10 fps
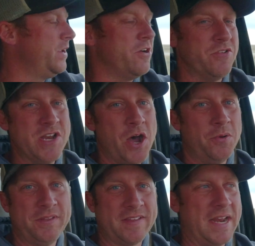don't know
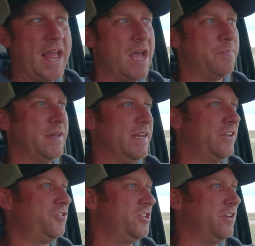what's going to happen
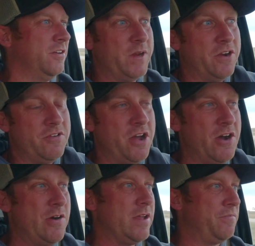next year. We don't
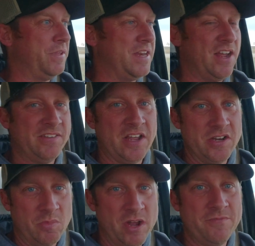know if the downtown
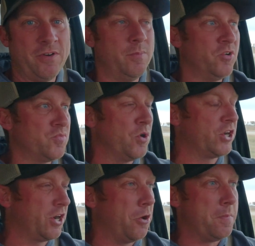Des Moines Farmers
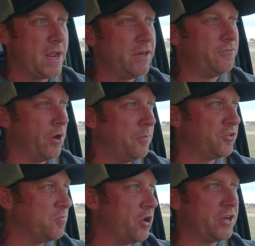Market, our main
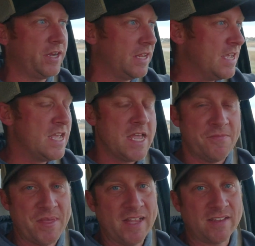farmers market,
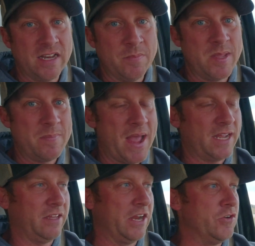if that's going to be
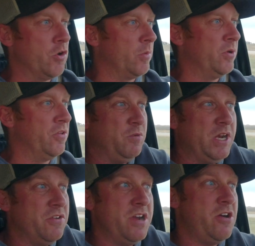back like normal. We
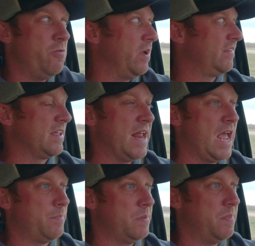don't know what's going to
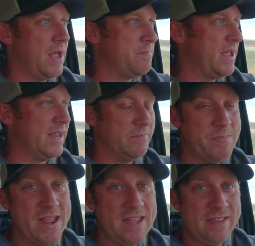happen by May.
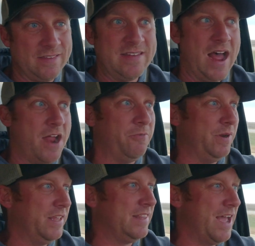May is not
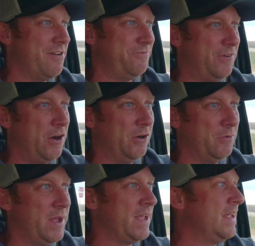really that far
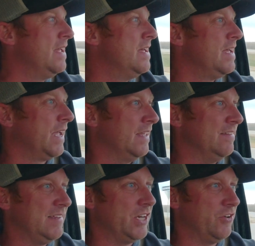away,
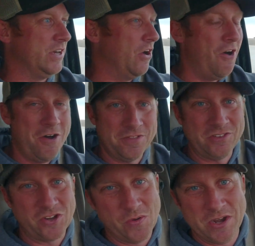considering all
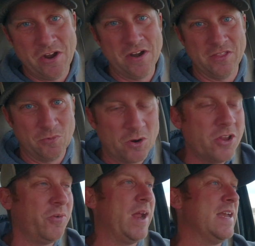that's going on in the
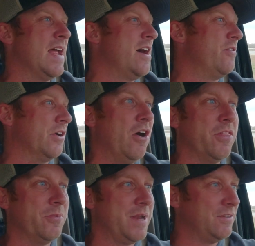world right now and all
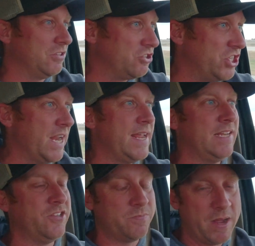that would have to
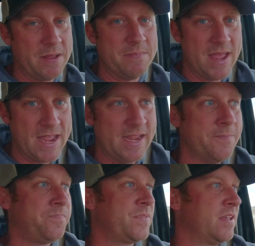change by May
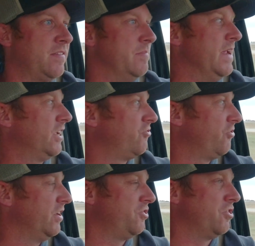to make a
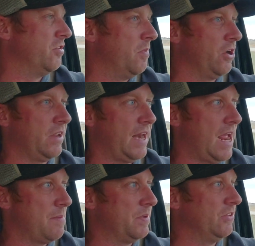traditional market
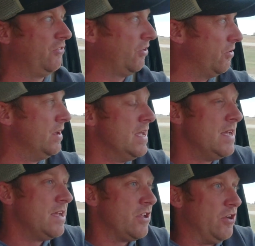happen. So,
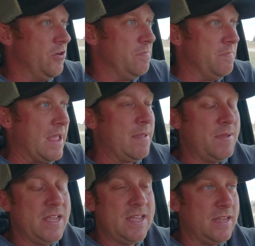you know,
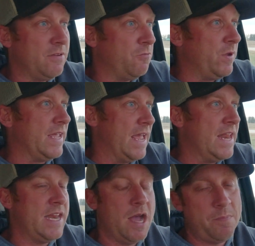maybe we
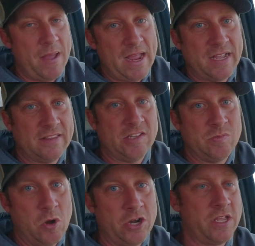end up back at this
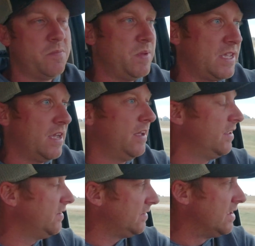market
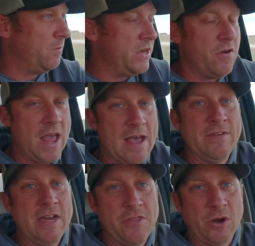because we don't have
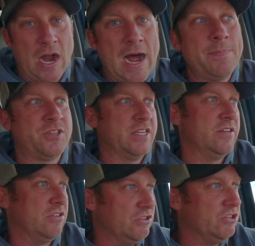another
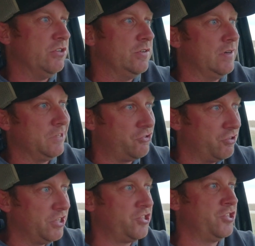option to do a
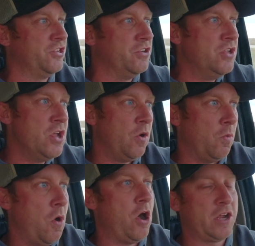traditional
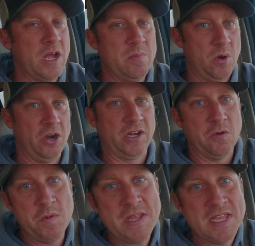walk-up
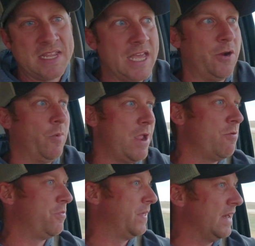market. We can get away
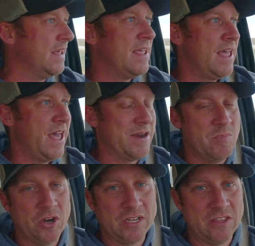with it at a
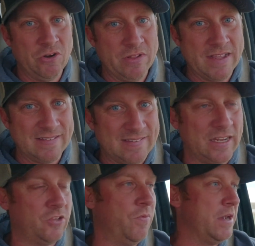market that only has
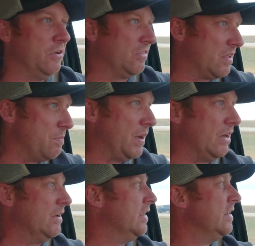6 vendors
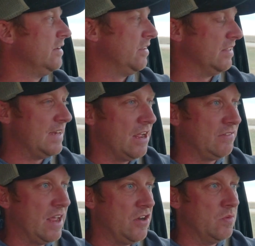compared to the
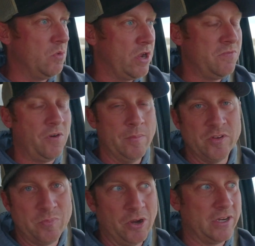downtown Des Moines
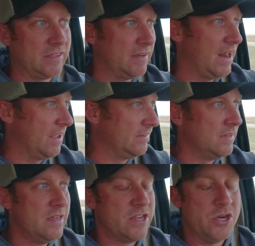Farmers Market that has,
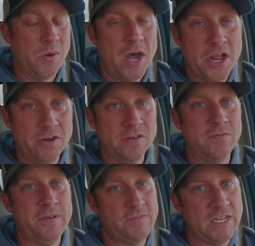you know,
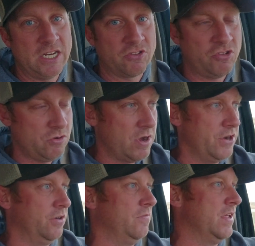150 to
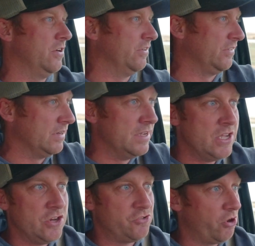200 vendors and
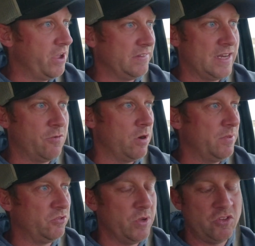draws anywhere
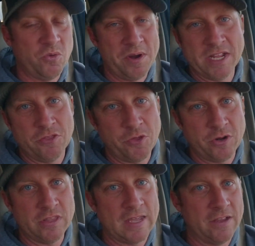between 20 and
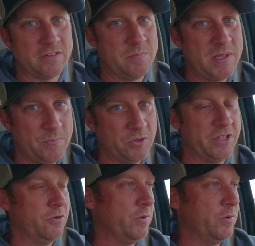30,000 people in a